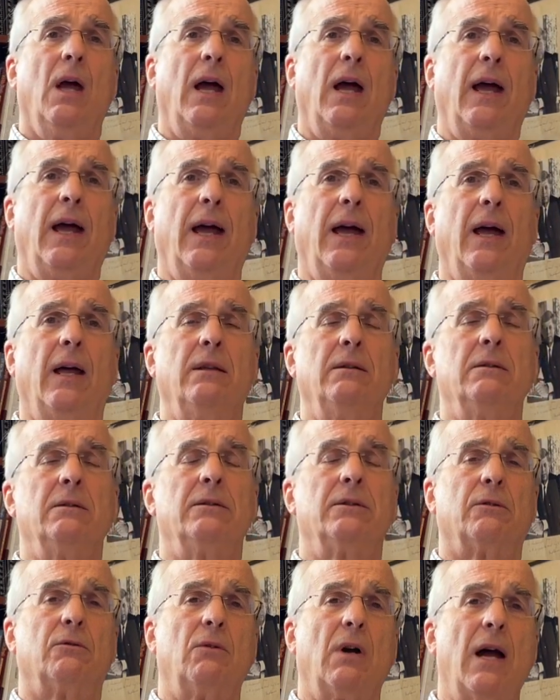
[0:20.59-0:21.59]
And
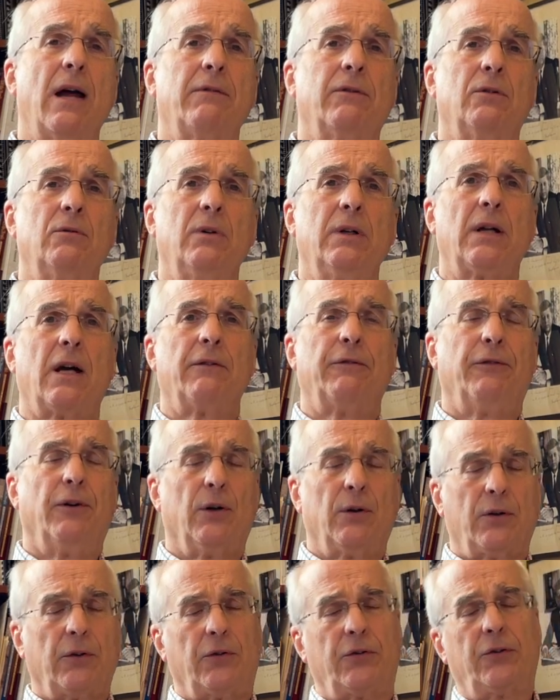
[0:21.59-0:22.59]
the rivalry I
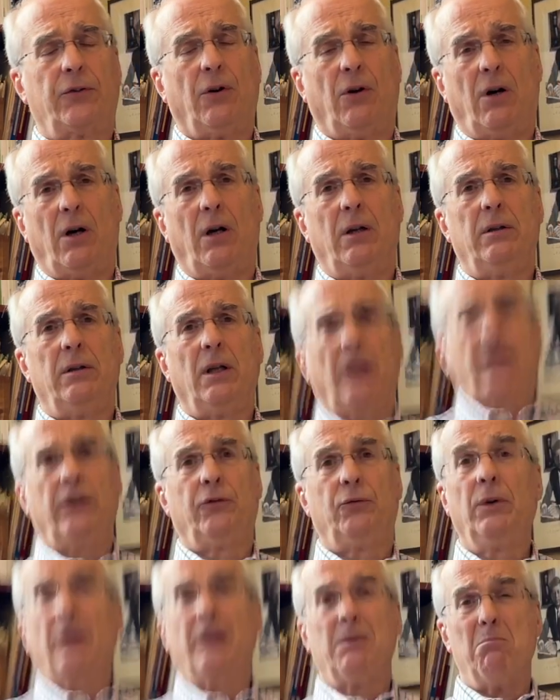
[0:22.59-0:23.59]
focused on is
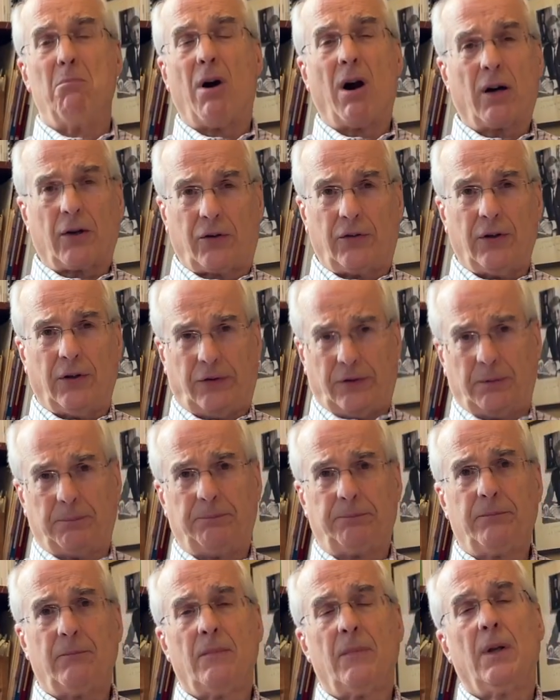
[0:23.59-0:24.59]
really
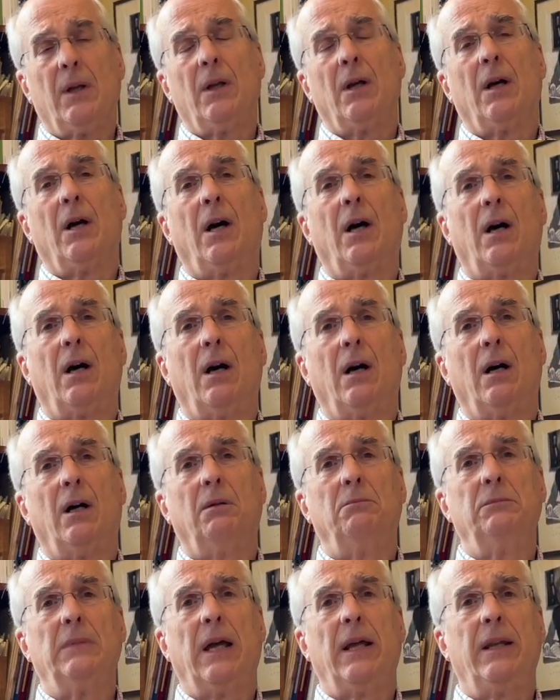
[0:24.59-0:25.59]
Marxism,
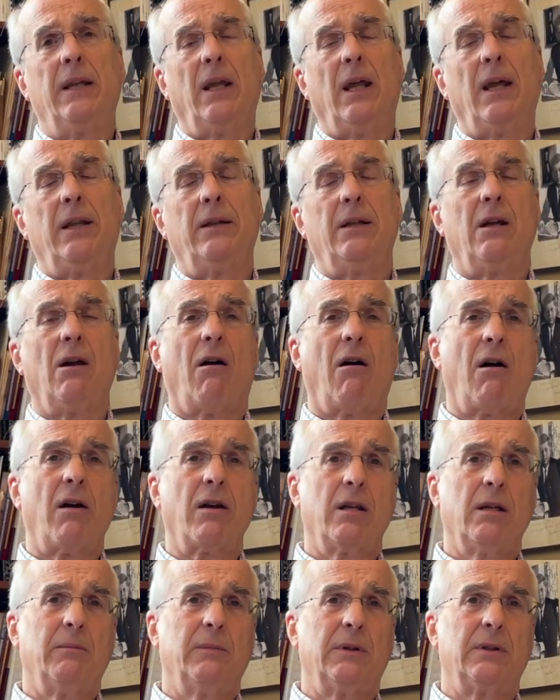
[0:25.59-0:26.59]
and the
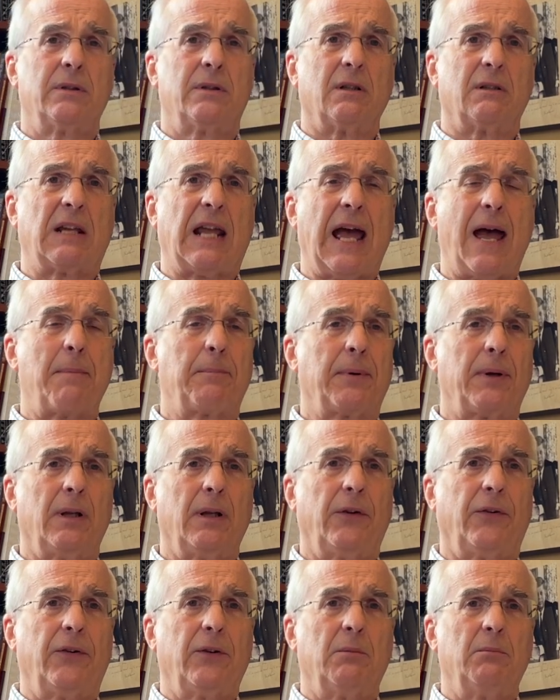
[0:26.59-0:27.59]
argument that
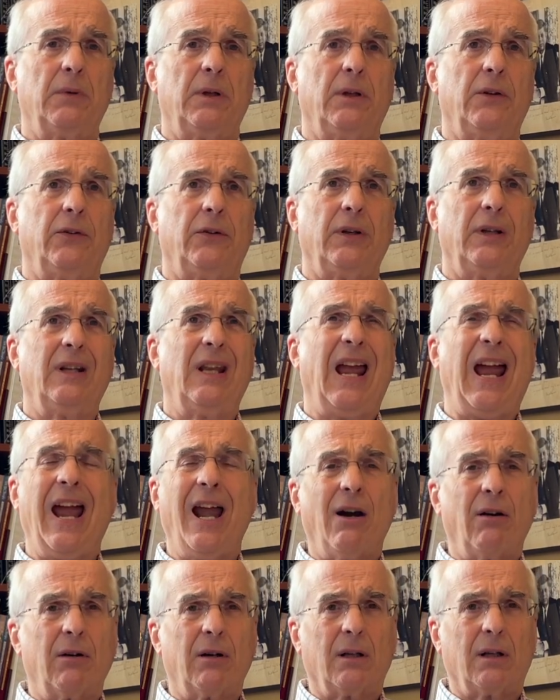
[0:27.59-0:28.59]
capitalism is
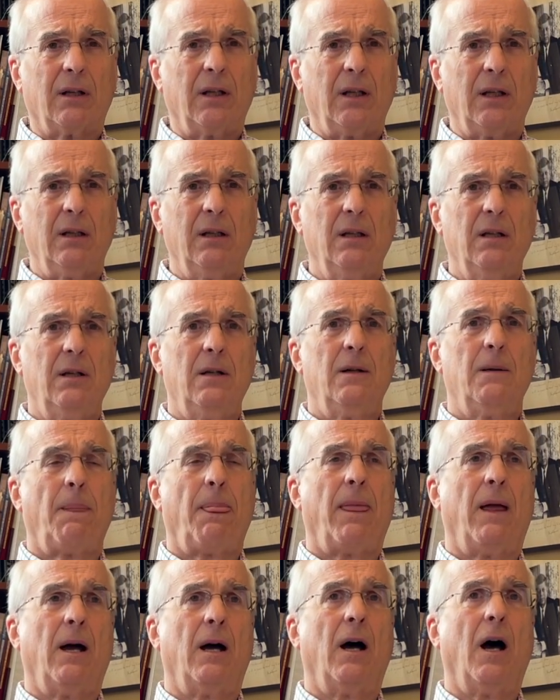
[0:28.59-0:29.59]
inherently
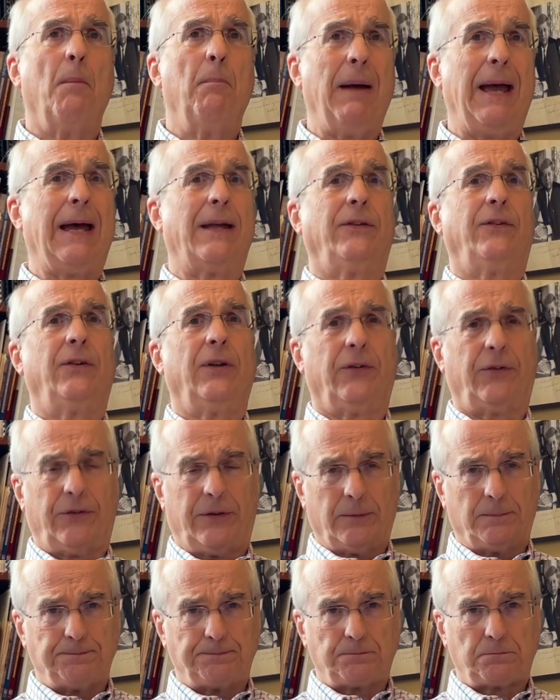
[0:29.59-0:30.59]
a bad system.